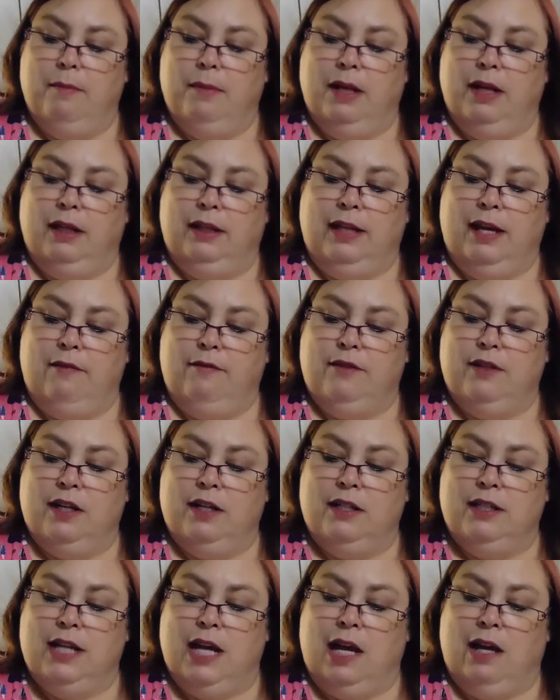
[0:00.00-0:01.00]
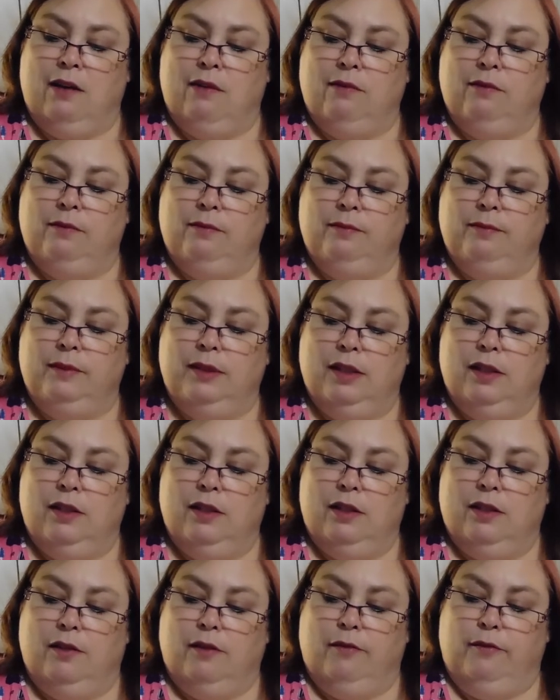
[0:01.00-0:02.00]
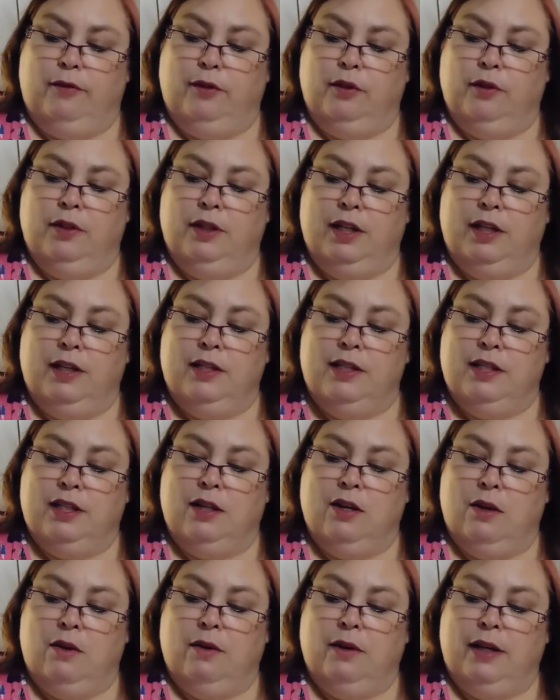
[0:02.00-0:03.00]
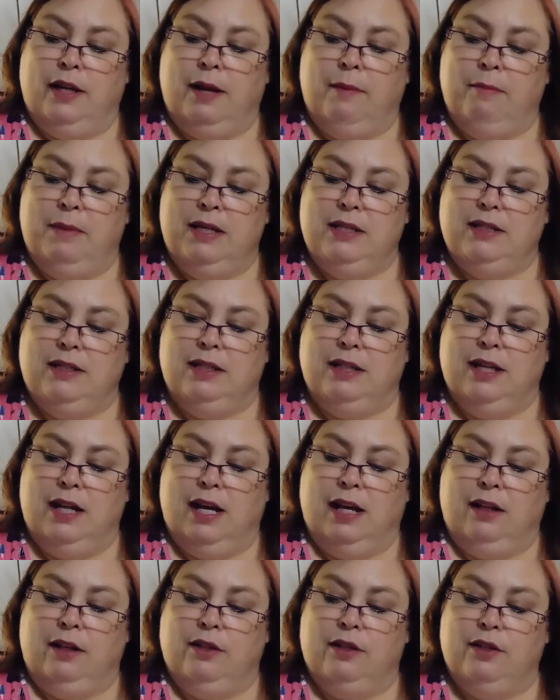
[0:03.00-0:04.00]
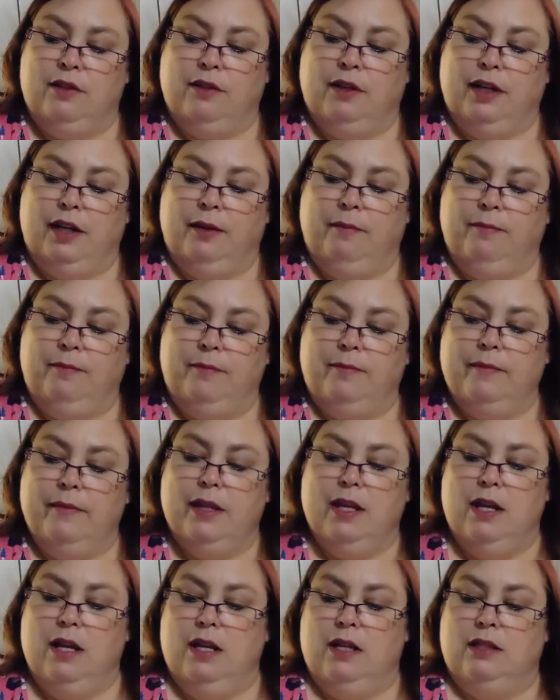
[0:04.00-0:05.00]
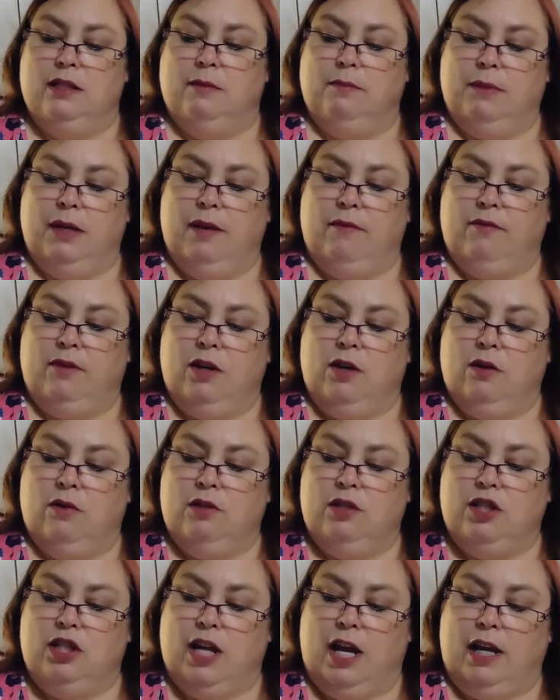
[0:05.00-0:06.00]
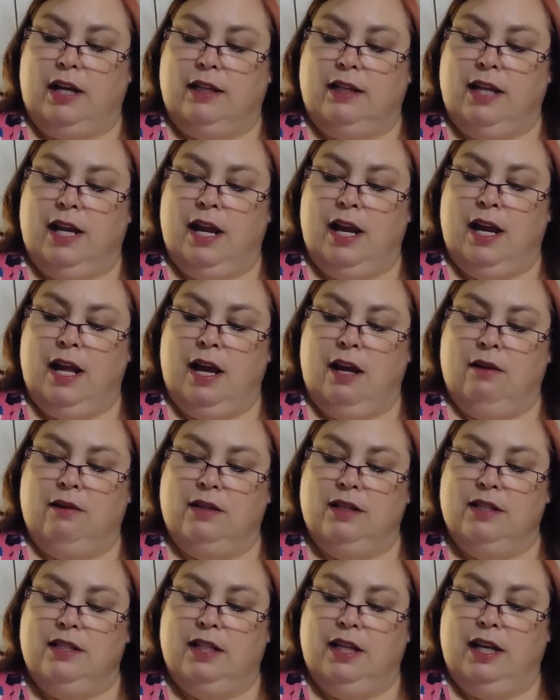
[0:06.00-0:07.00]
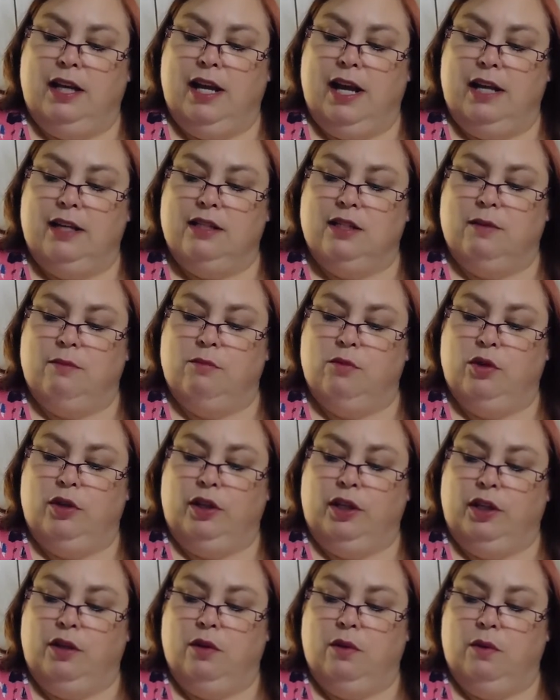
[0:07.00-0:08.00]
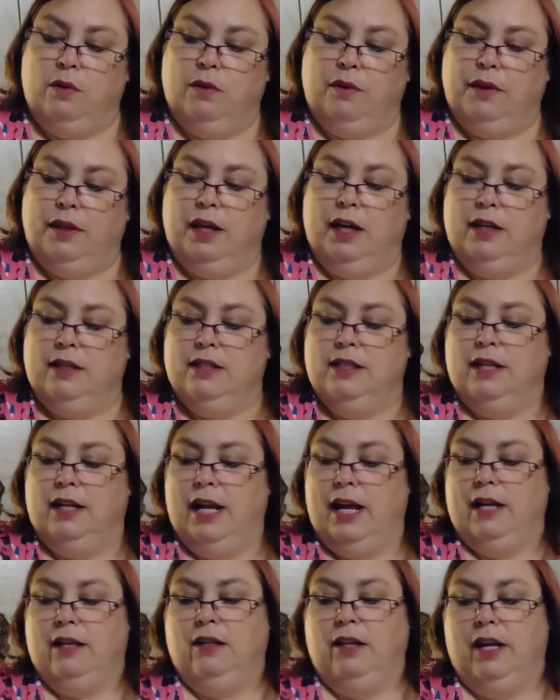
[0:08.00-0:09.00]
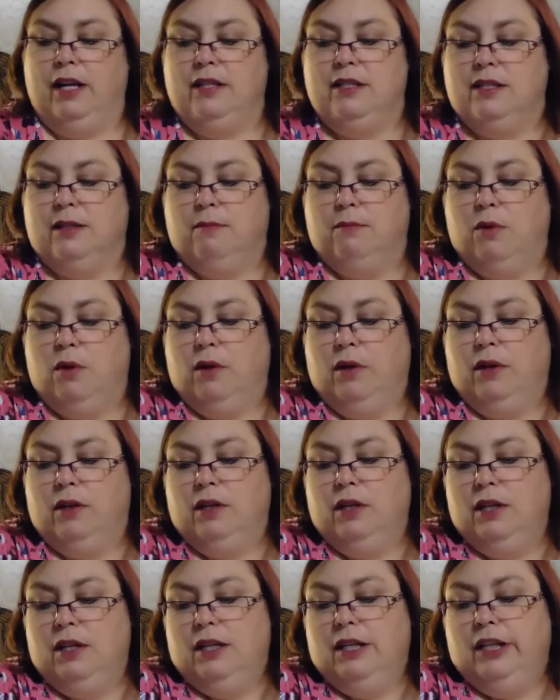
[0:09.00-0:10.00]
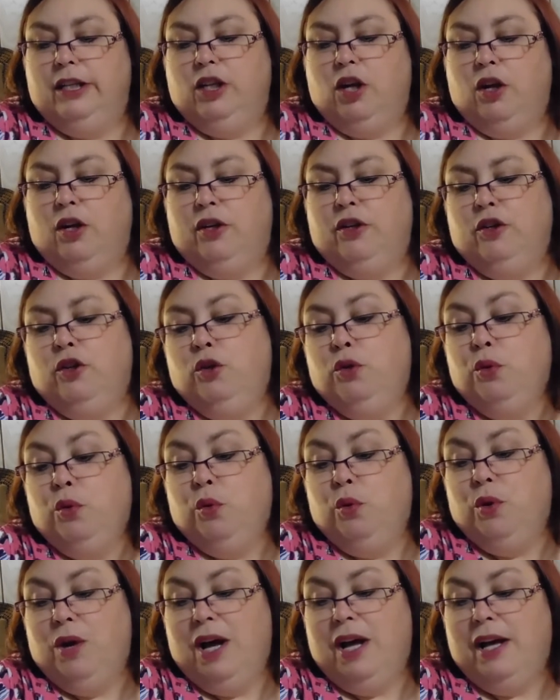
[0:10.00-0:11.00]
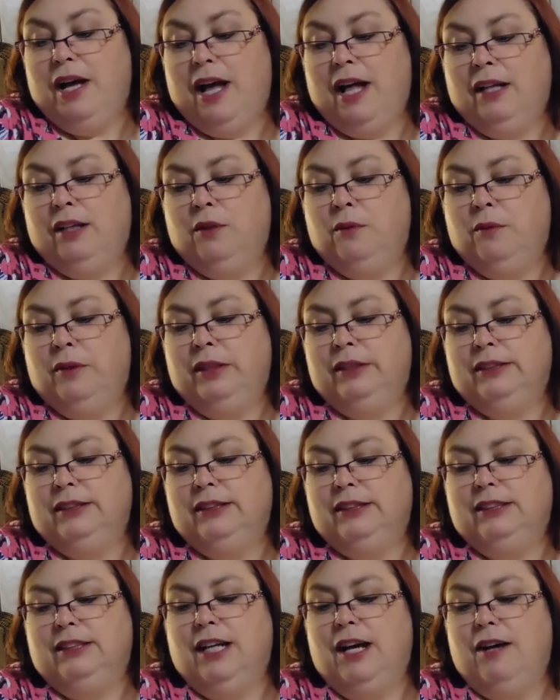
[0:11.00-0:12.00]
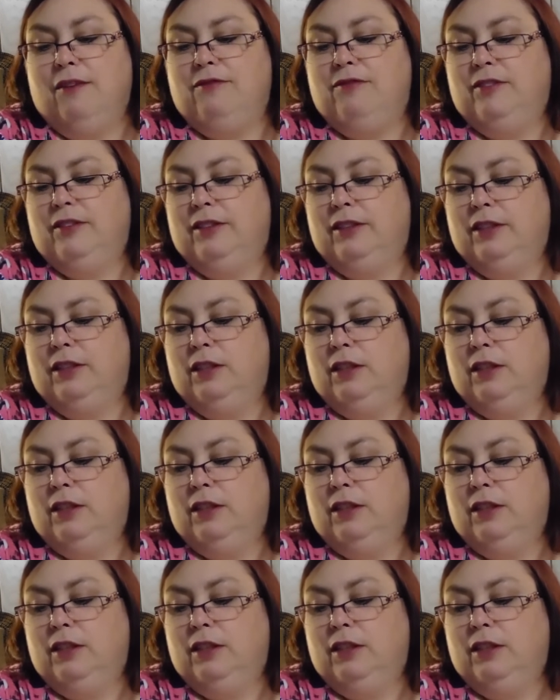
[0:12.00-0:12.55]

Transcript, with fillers: But it left our town a few years ago and I missed the Dollar Tree. So I'm going to have to go check that out because he got some really cool things and I'd like some more new Halloween stuff.